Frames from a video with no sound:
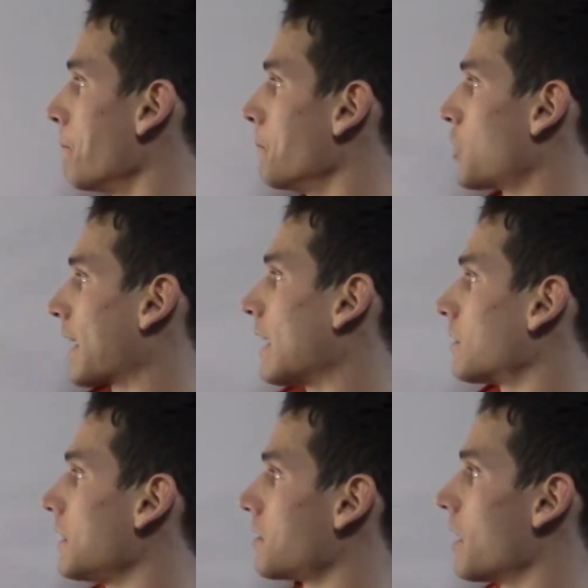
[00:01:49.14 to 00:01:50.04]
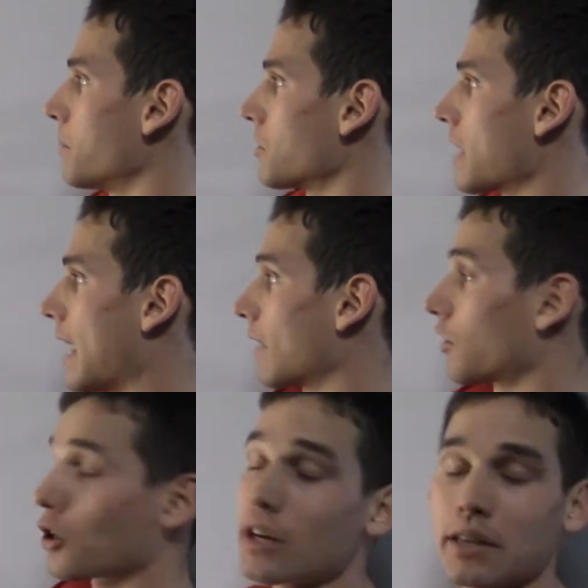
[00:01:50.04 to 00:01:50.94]
Check out these numbers, gang.
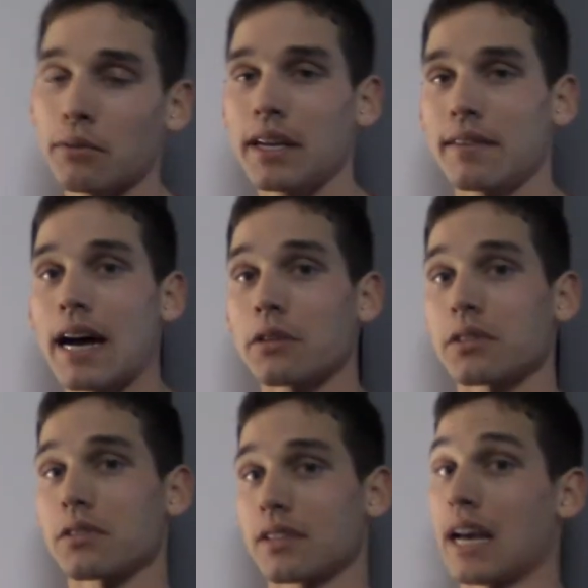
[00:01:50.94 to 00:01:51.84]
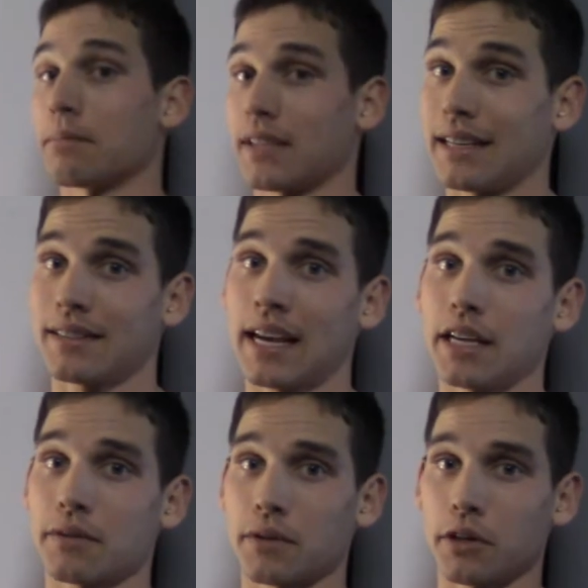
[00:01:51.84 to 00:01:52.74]
33,000 steps it
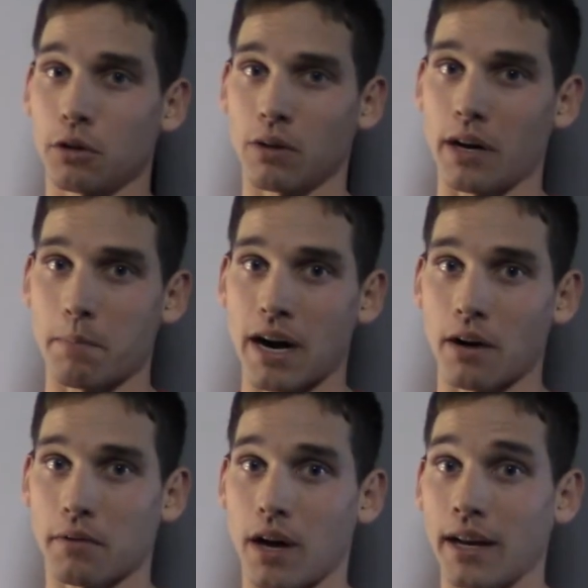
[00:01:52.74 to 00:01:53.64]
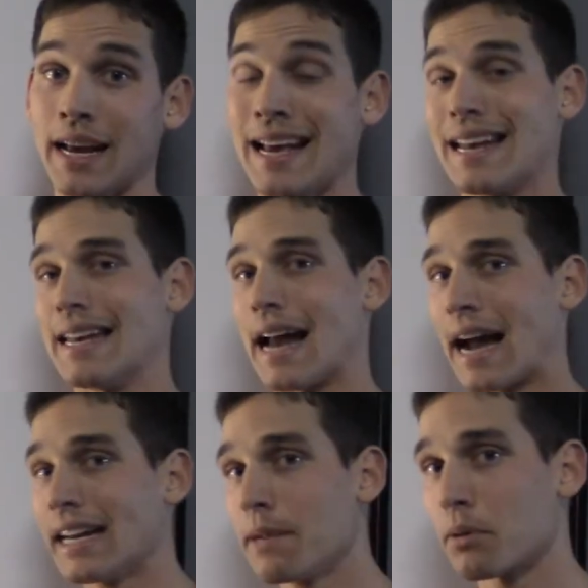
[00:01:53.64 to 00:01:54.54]
takes for you to run a marathon.
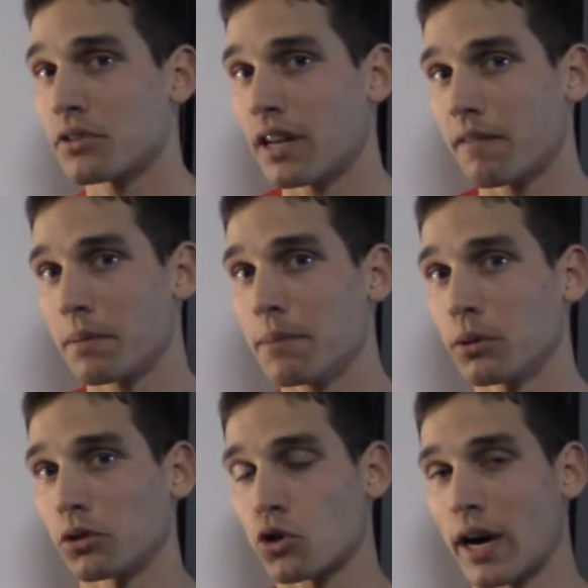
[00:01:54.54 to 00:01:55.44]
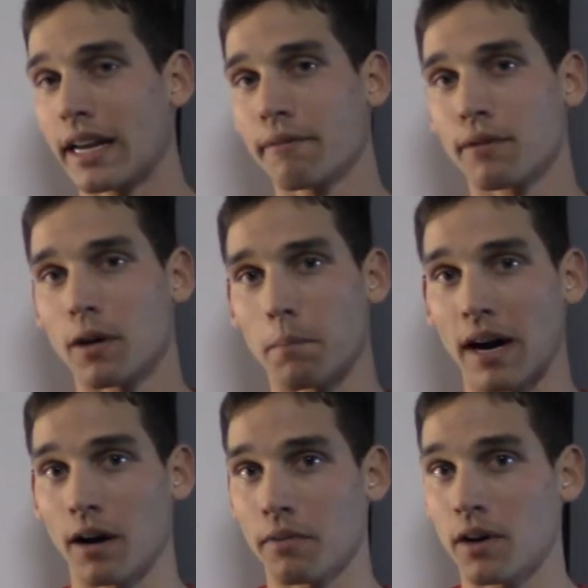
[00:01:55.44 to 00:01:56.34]
90% of people training for a
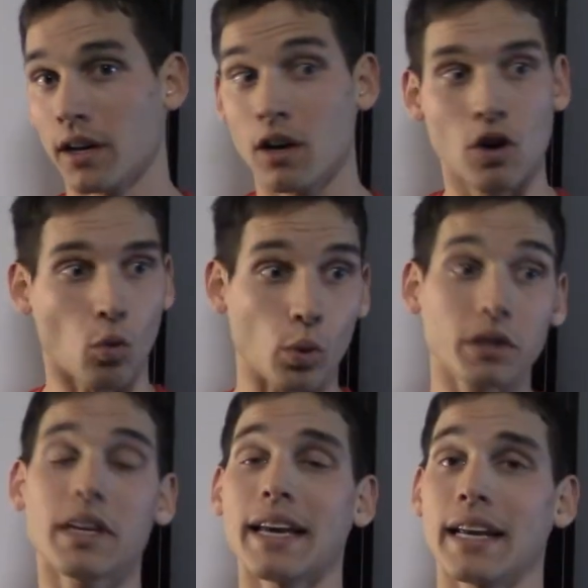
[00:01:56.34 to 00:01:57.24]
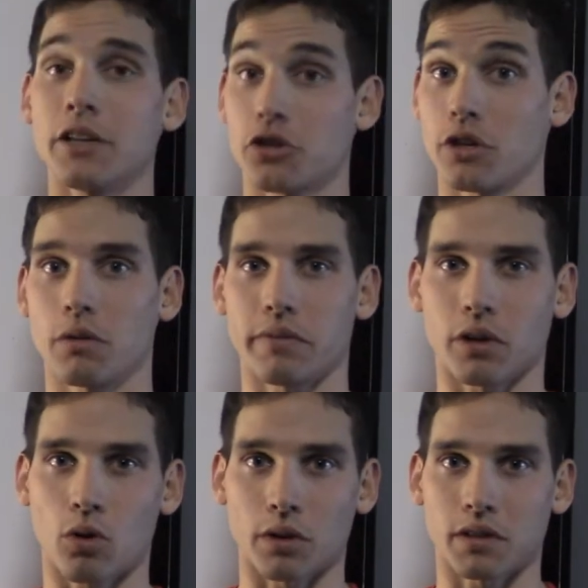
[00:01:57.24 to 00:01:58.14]
marathon will get injured over the
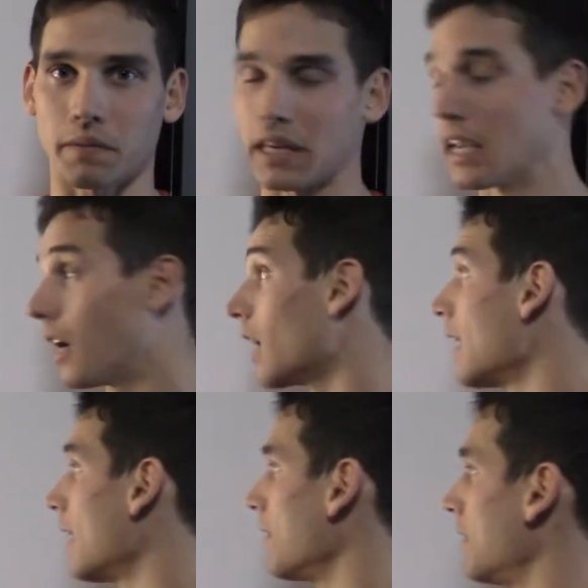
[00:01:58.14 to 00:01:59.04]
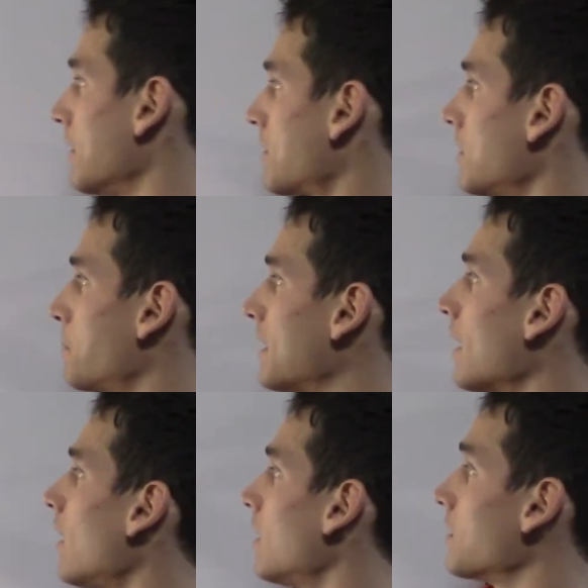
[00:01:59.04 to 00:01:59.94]
course of a year. This is
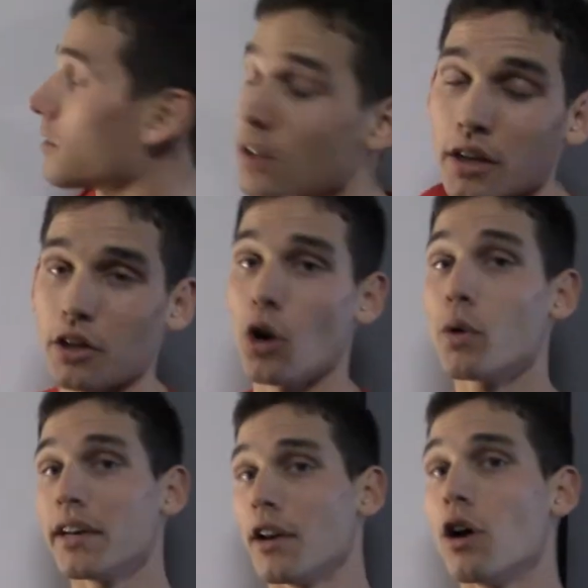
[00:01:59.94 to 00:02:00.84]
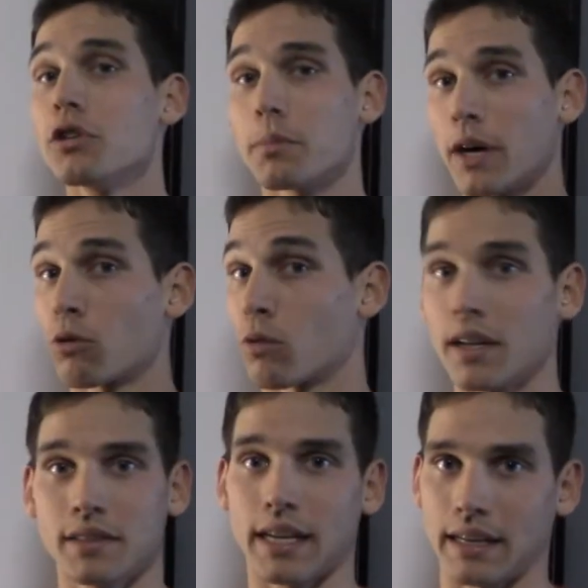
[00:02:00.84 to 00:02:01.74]
because no one knows about
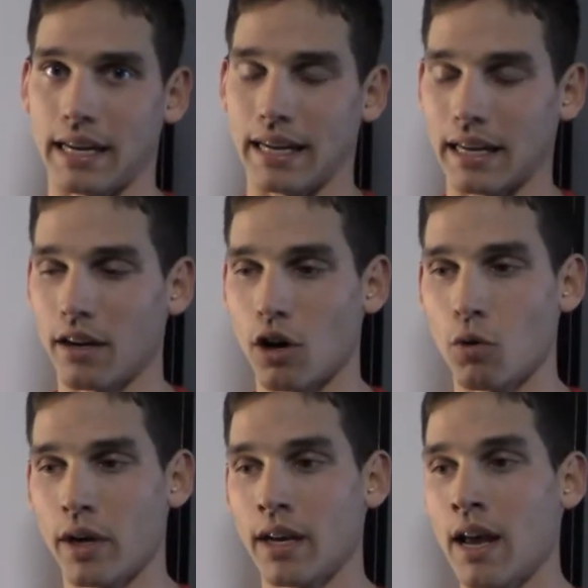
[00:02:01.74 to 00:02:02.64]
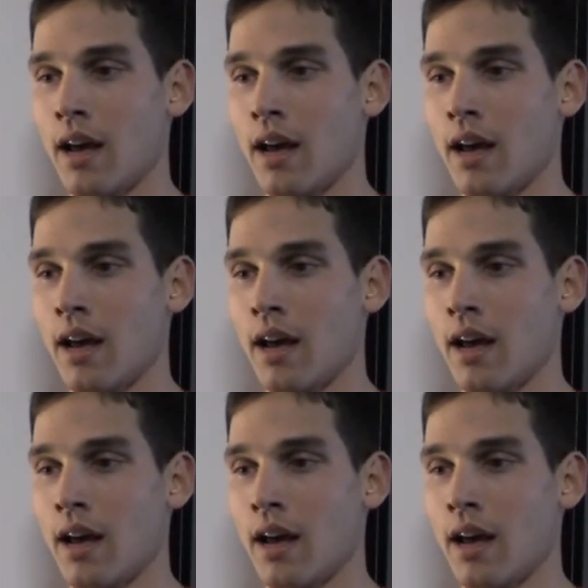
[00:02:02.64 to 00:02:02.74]
run technique, and no one